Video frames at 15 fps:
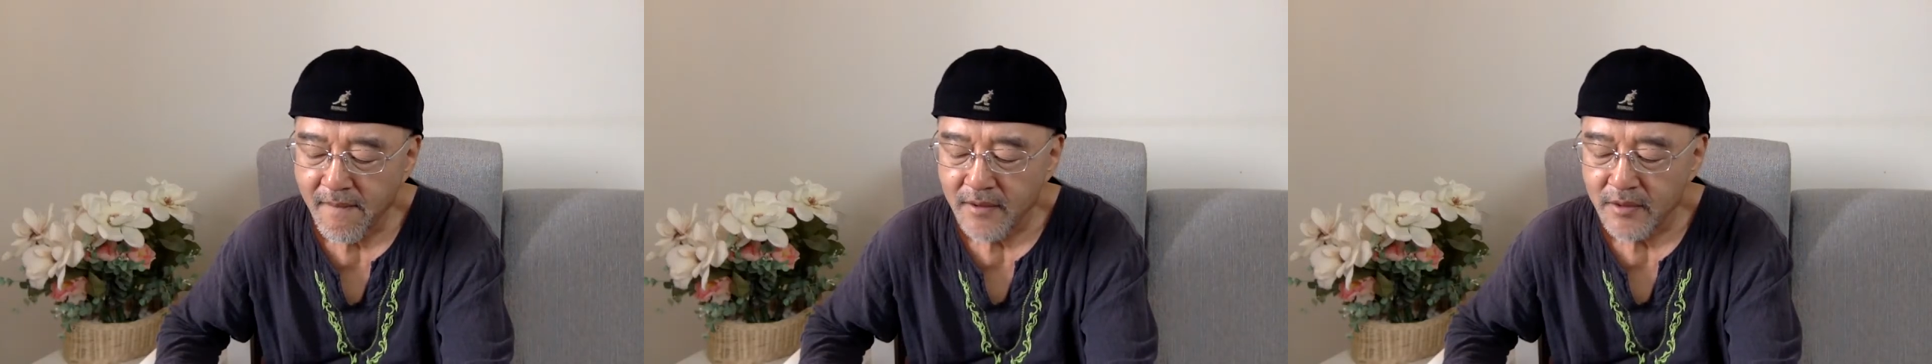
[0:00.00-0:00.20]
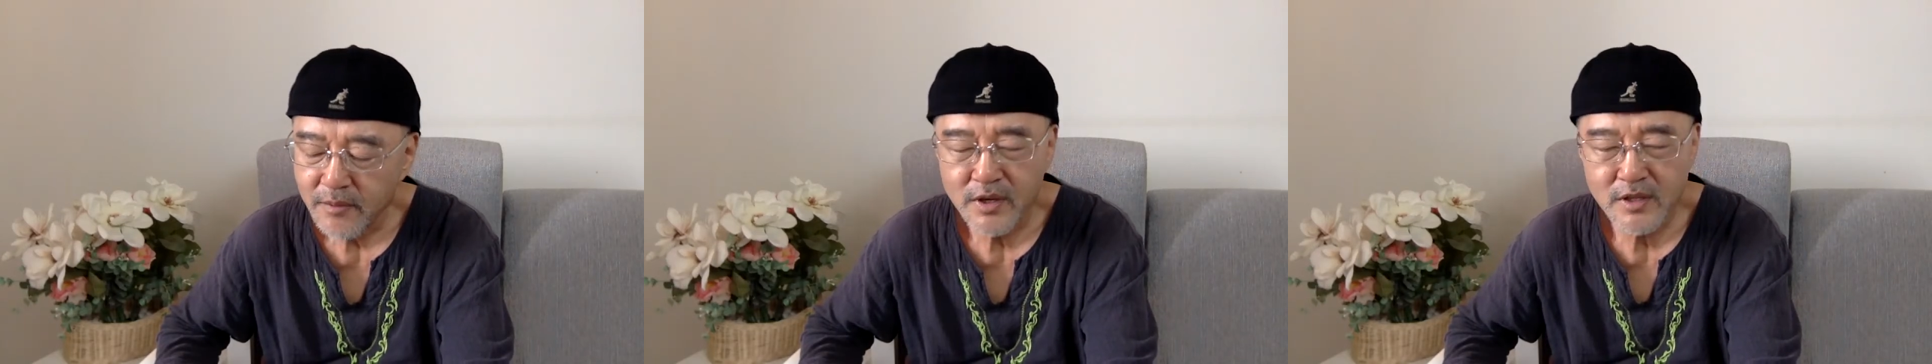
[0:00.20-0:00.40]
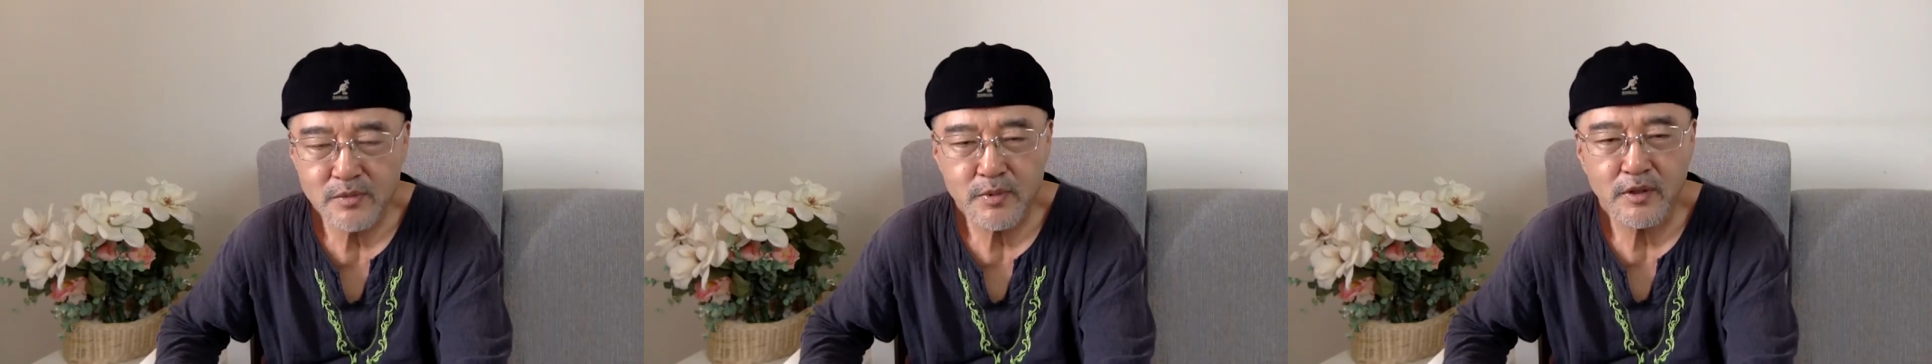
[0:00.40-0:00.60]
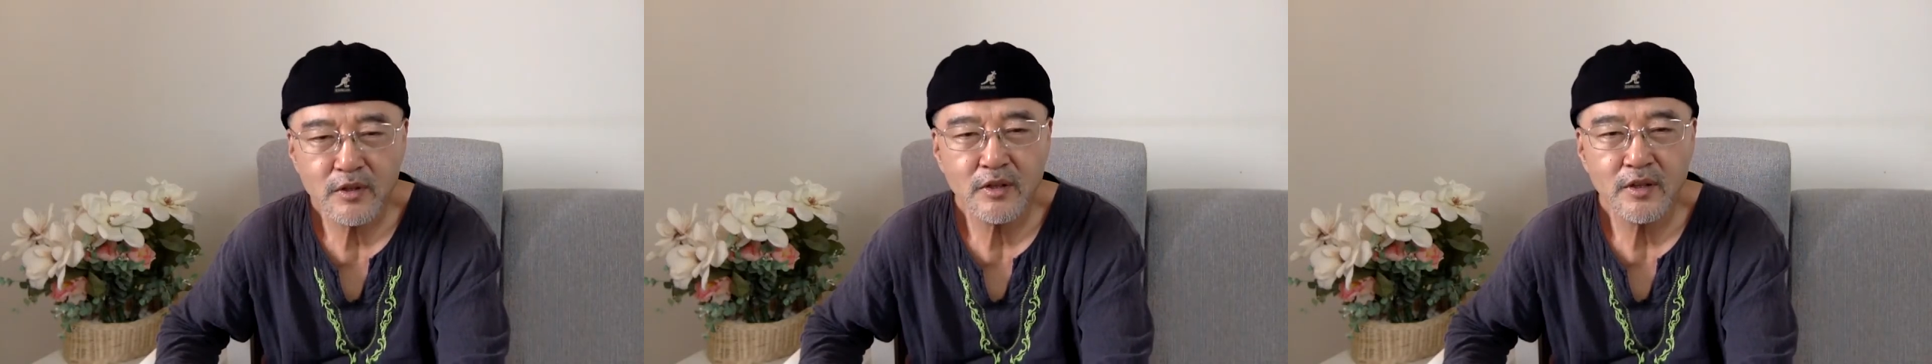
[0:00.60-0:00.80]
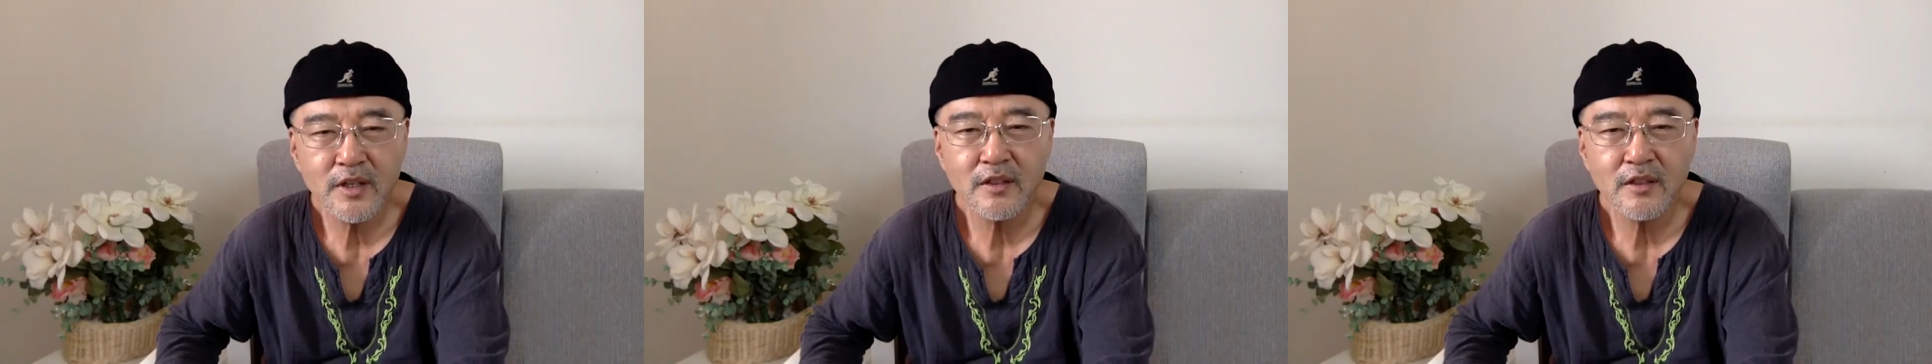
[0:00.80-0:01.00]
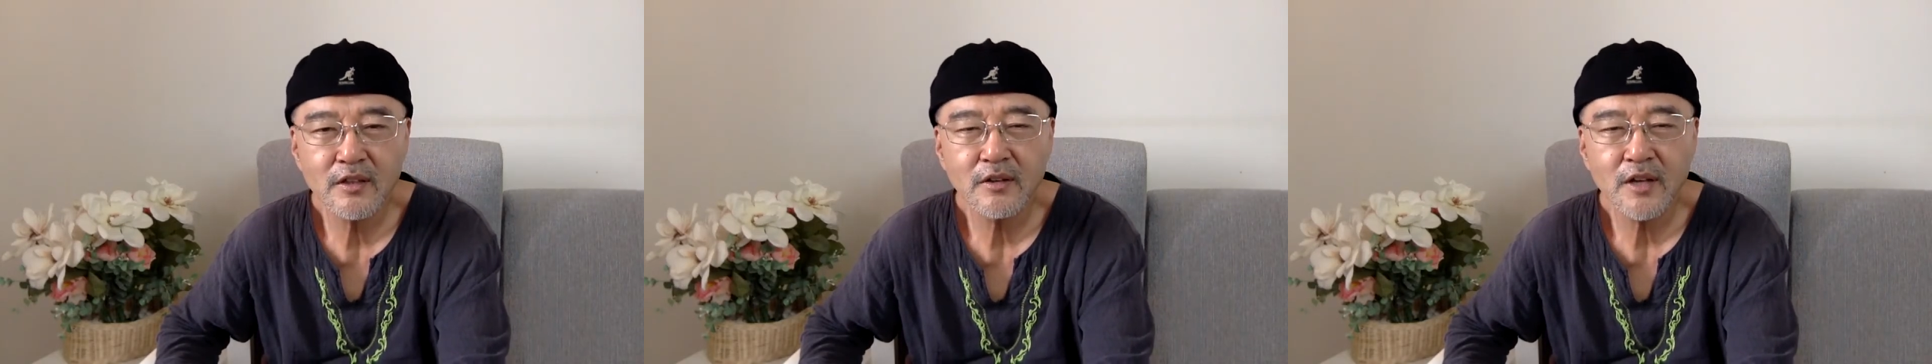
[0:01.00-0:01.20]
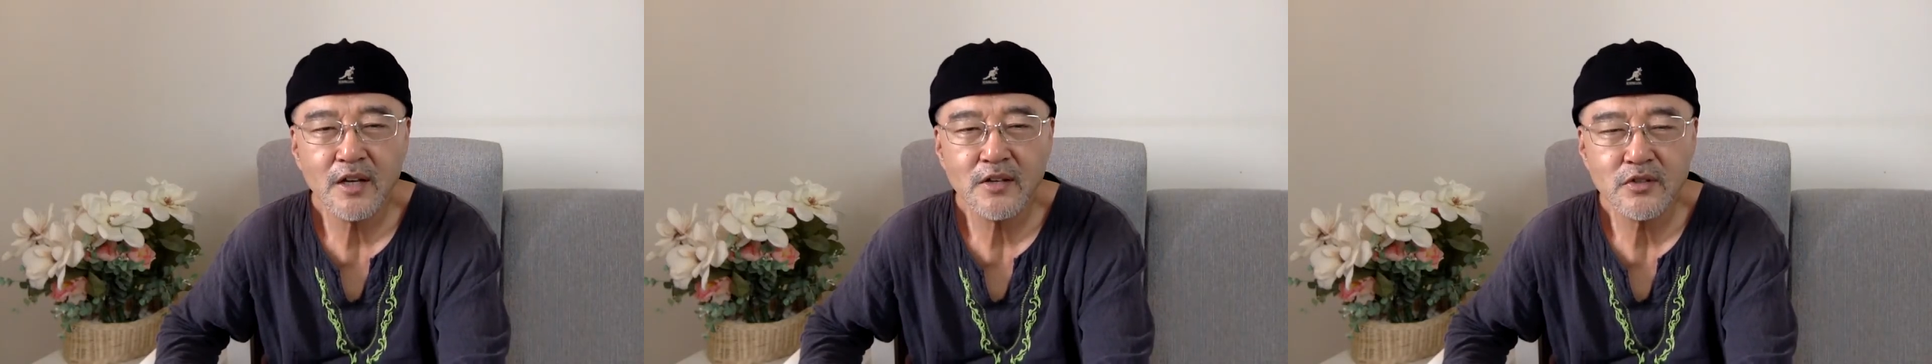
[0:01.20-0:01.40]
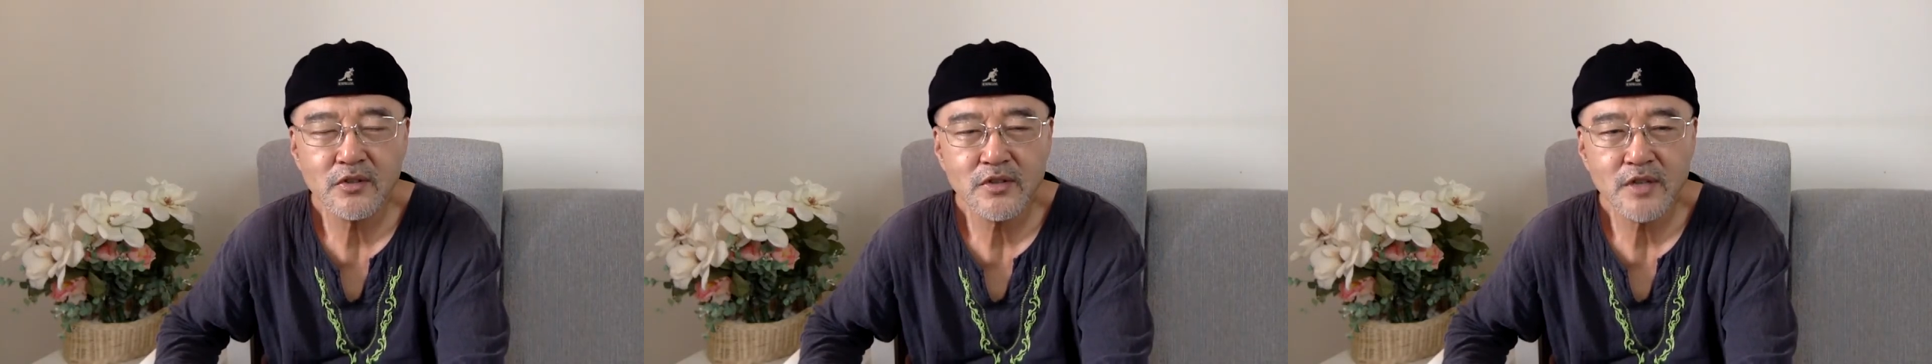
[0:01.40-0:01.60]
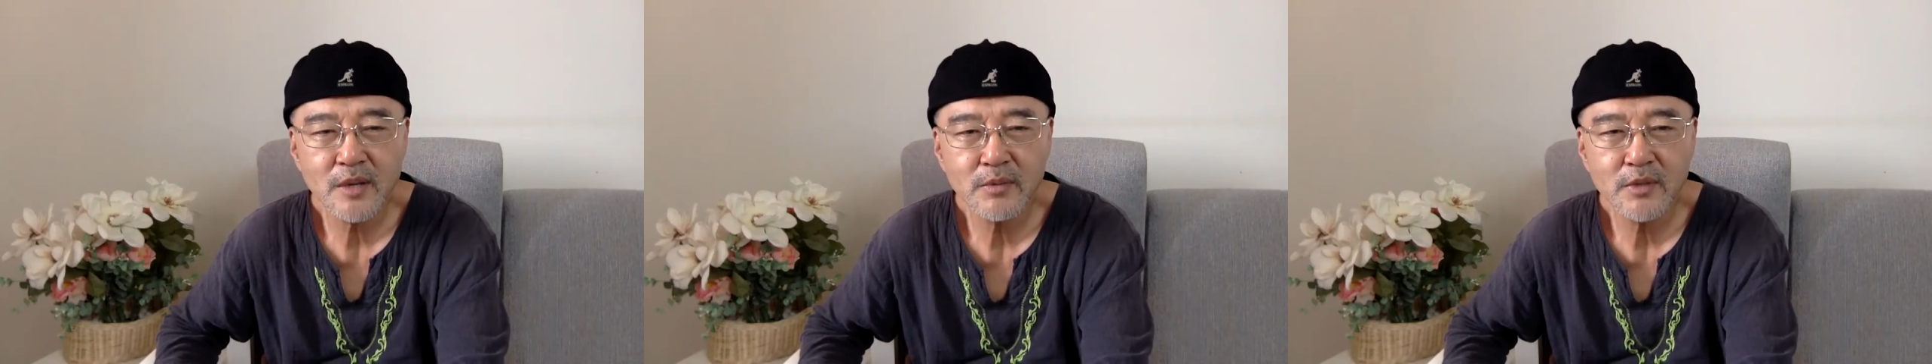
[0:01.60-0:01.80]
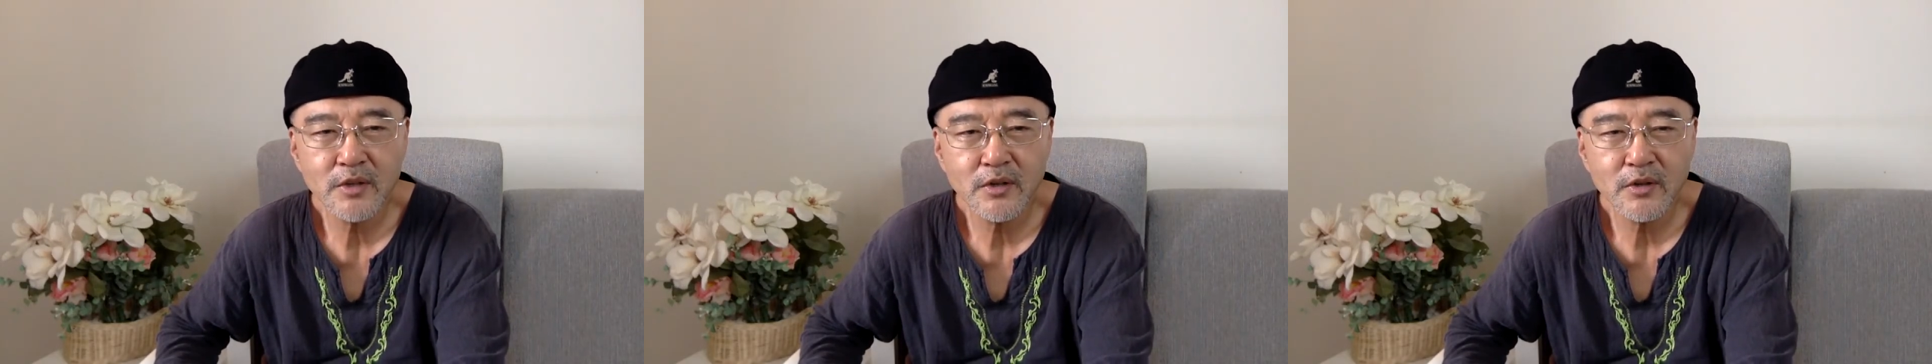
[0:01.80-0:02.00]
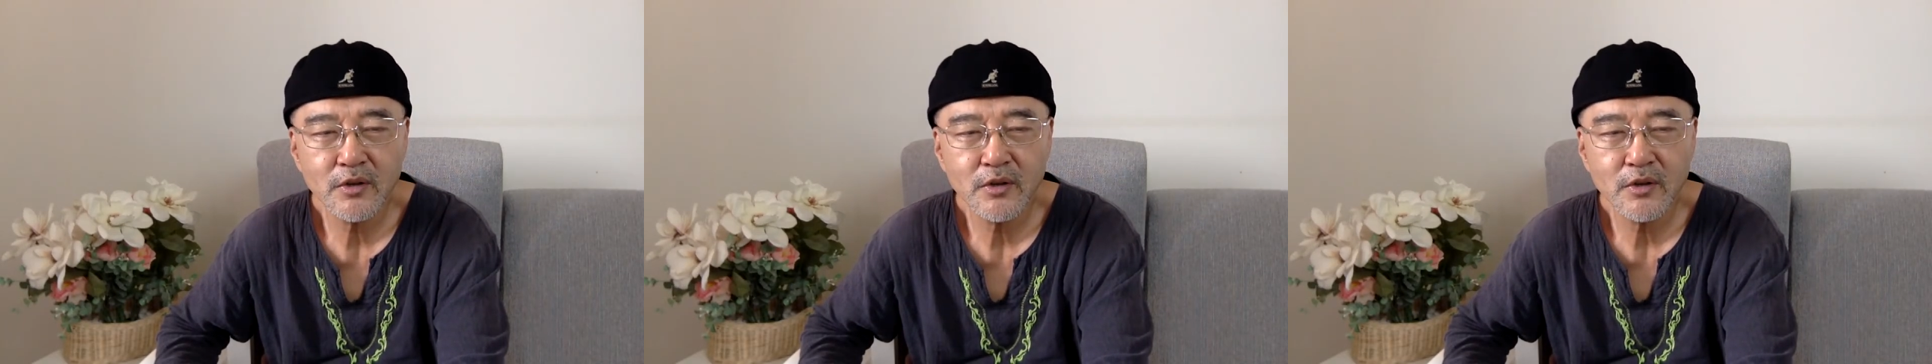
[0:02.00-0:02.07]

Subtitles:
The Presbyterian Theological Seminary in